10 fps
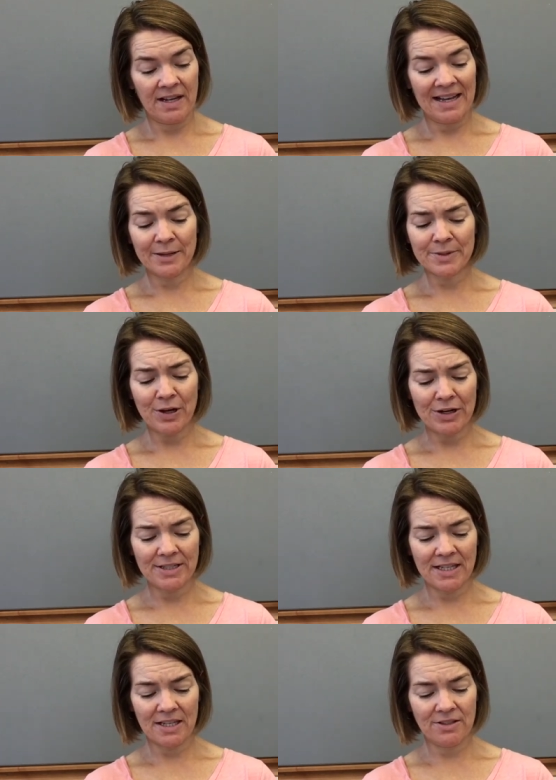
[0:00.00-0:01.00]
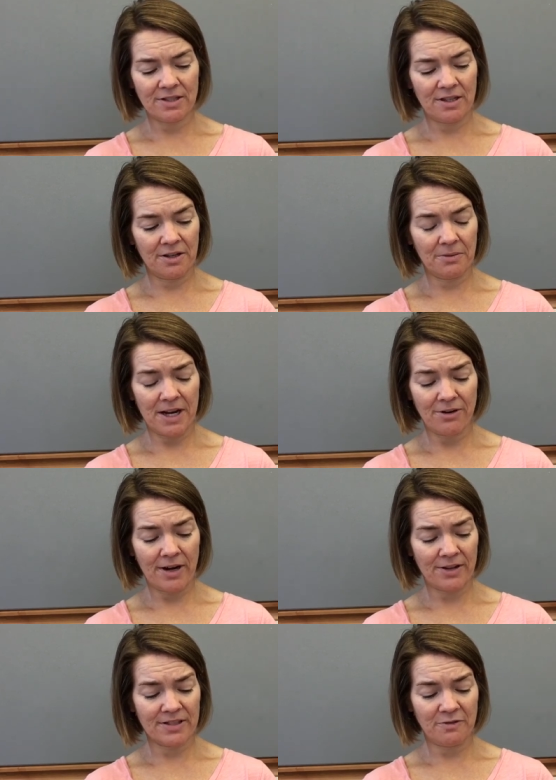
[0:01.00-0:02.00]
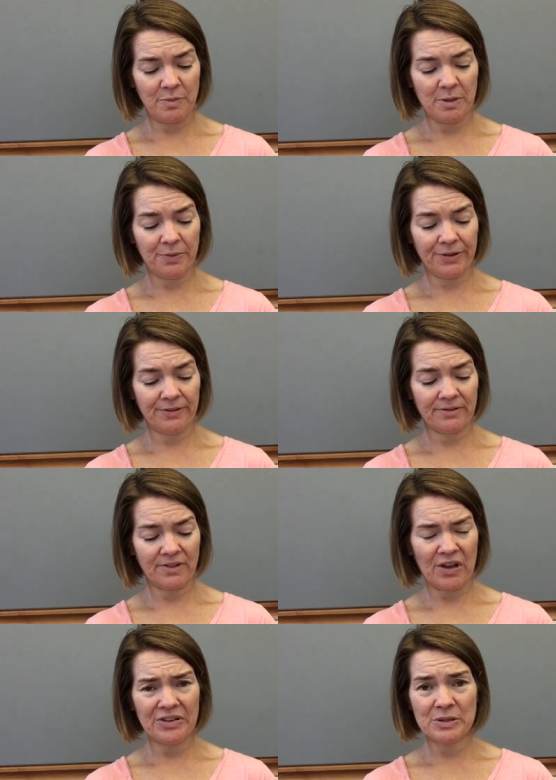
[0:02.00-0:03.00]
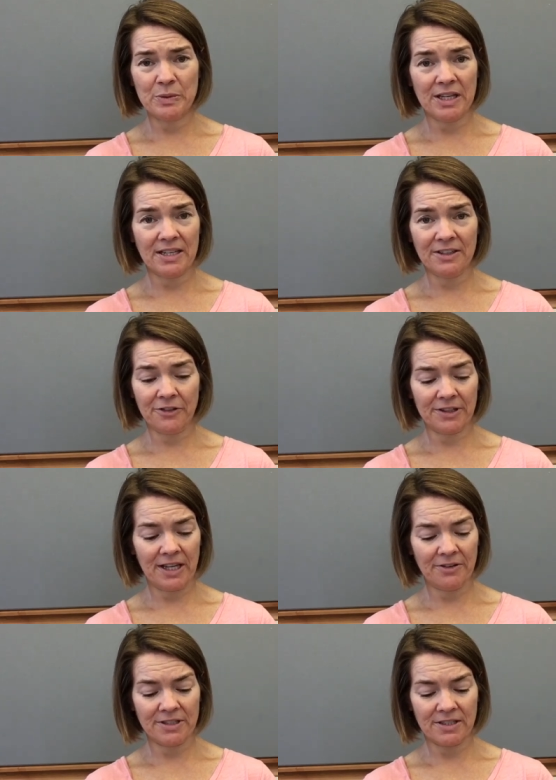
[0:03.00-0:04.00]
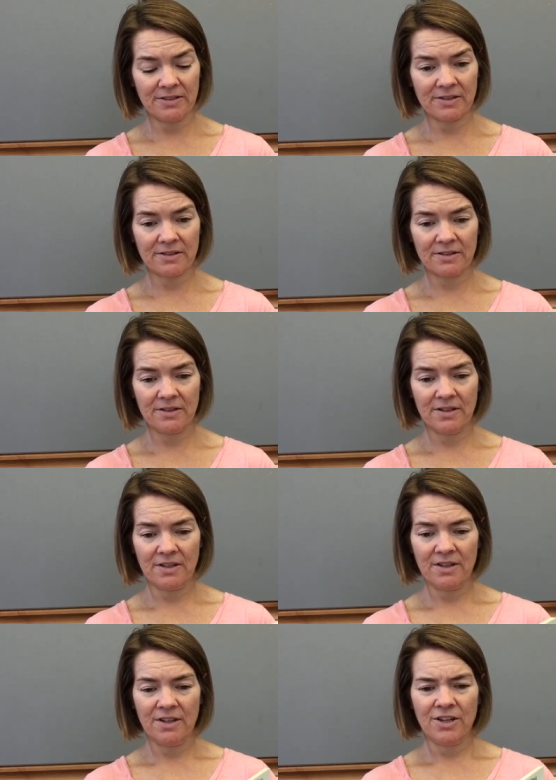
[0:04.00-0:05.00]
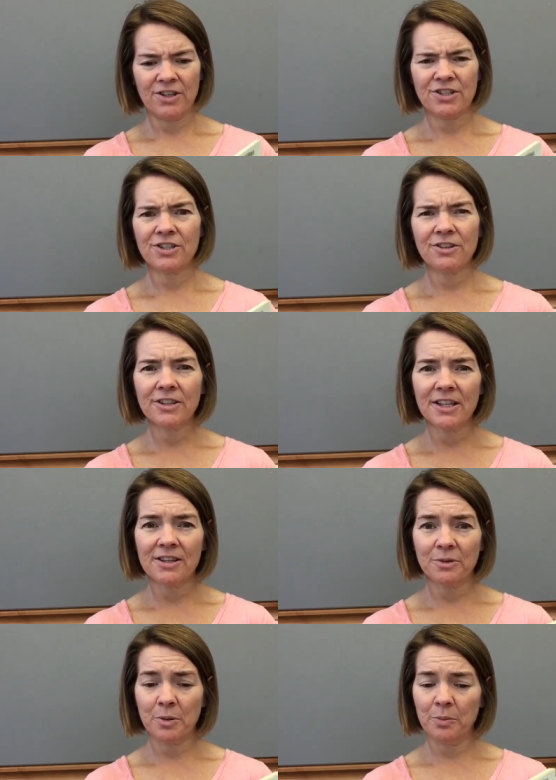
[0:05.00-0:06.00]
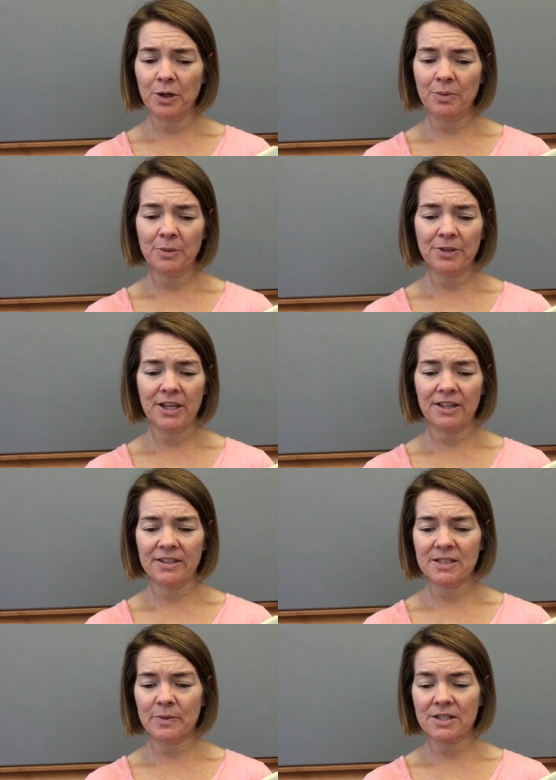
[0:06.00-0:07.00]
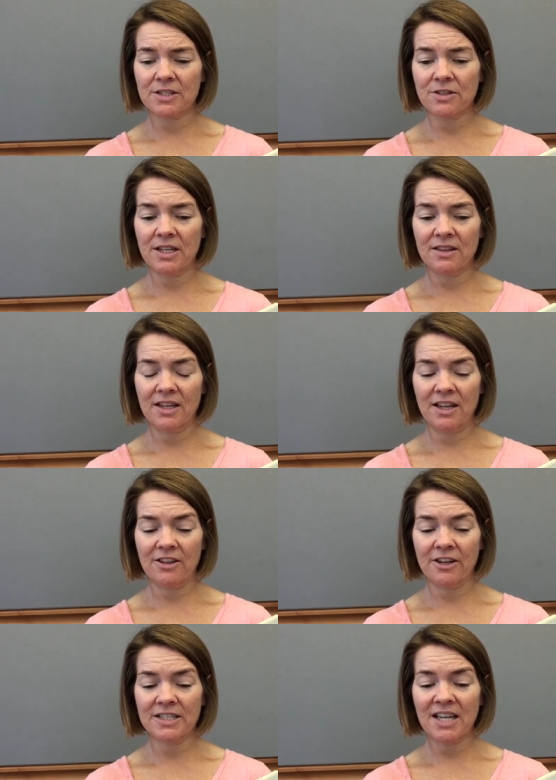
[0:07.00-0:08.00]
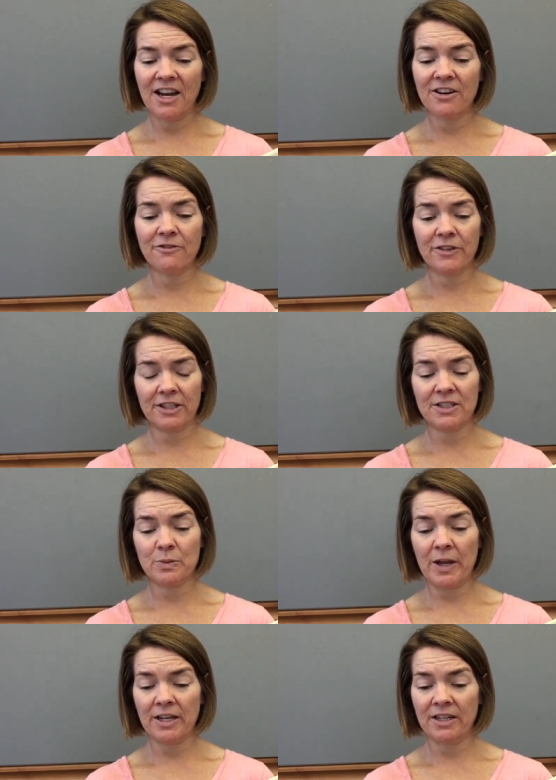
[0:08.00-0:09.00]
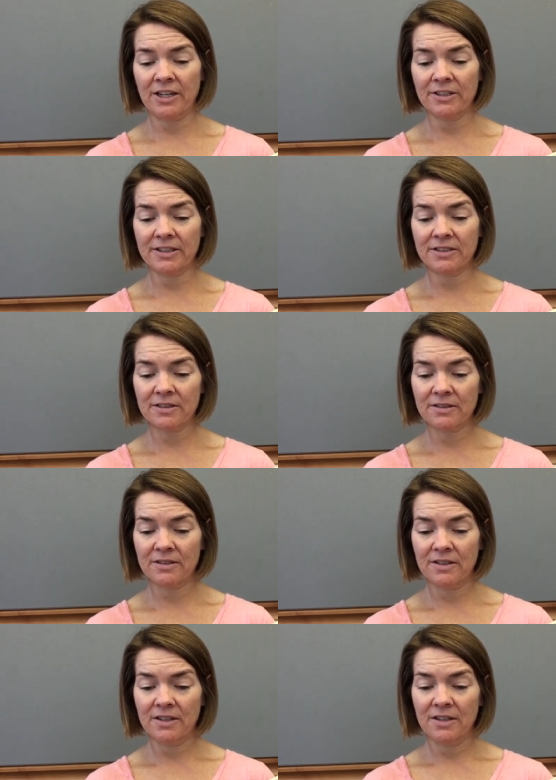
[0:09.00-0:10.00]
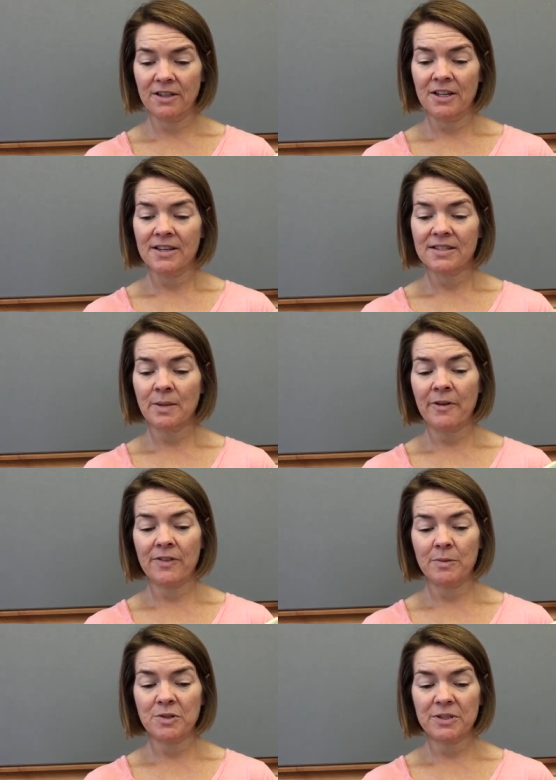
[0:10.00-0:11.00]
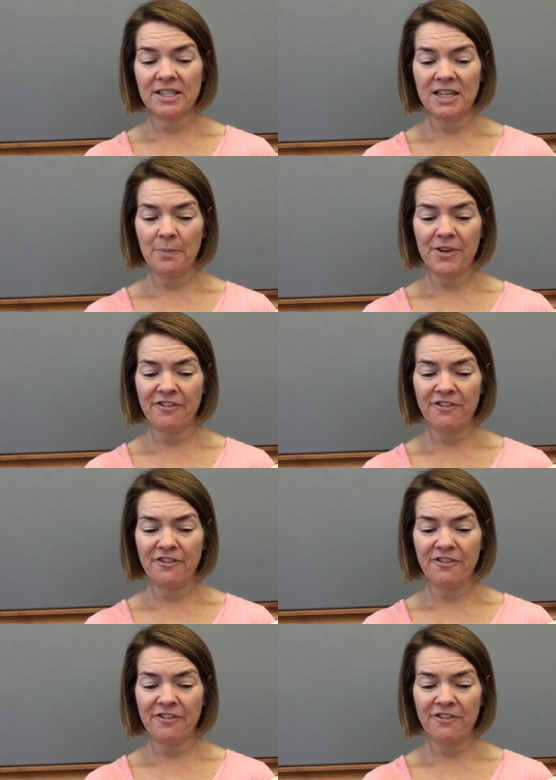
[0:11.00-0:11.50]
And it was hard to get used to the great crowds of people, all speaking different languages. Surely there were more people on Elizabeth Street than in their entire village back in Ireland. Some of them twisted up their